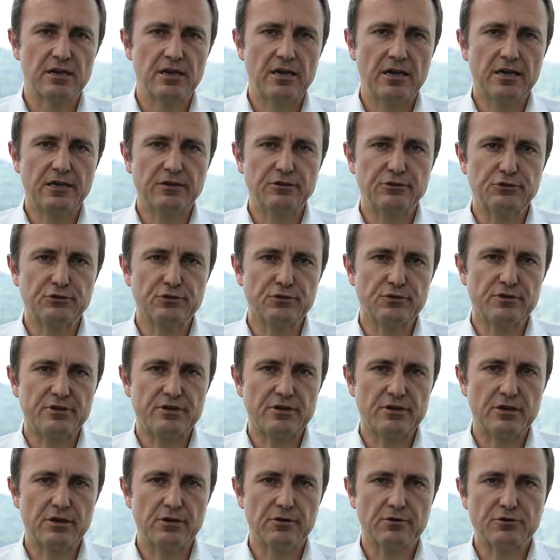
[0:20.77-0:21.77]
into
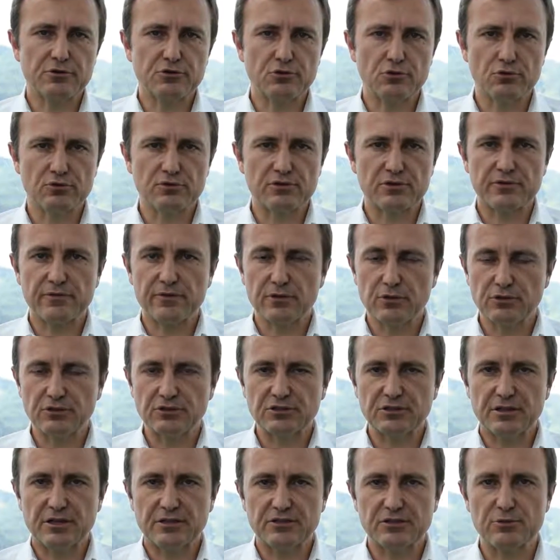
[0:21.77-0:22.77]
the Resource
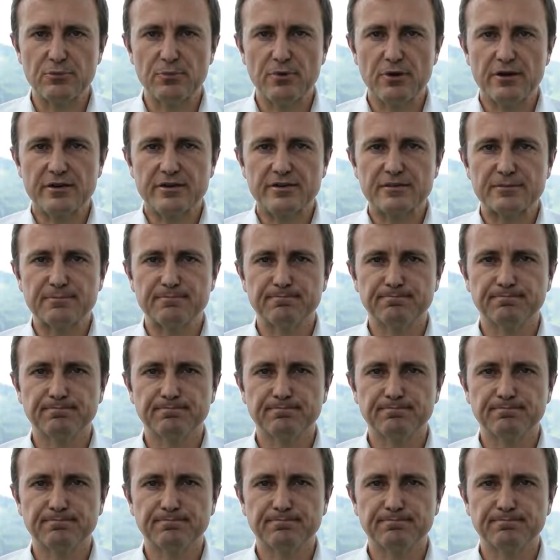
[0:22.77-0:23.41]
Revolution enterprise.